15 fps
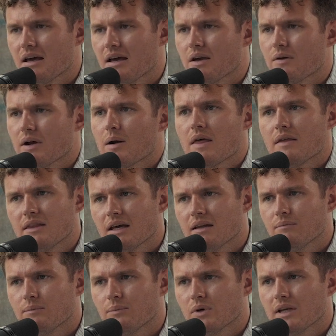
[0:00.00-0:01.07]
Incredible.
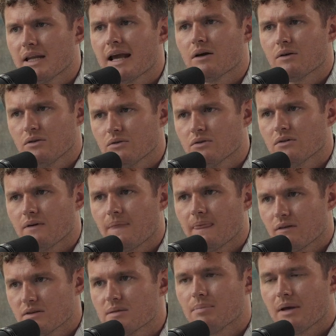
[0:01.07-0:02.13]
But now you're
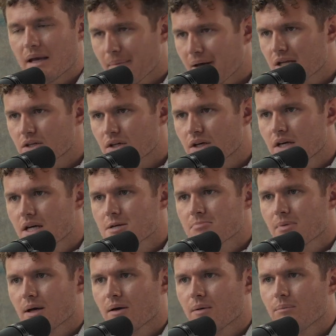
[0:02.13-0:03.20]
obviously BA manager.
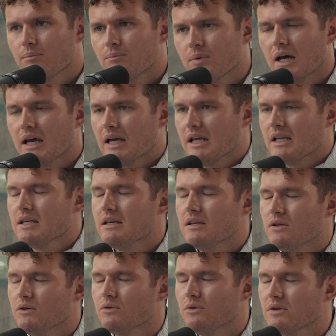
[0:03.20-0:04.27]
Yeah. And
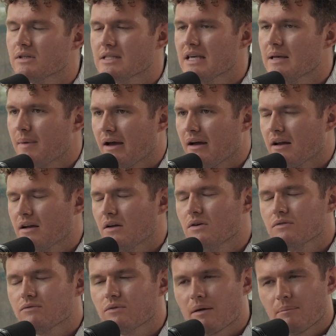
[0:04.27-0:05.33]
you grew your team out. And I know
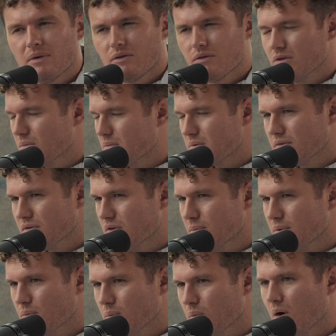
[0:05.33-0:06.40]
you've ran me through the numbers before,
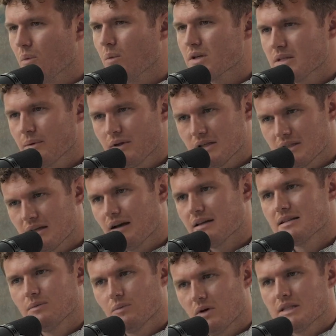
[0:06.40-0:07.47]
but what was it when you
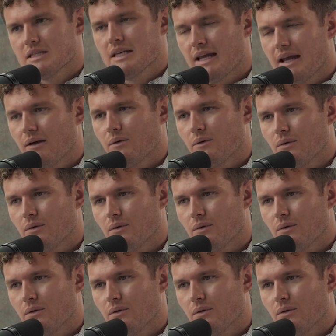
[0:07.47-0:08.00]
started, and what is it now?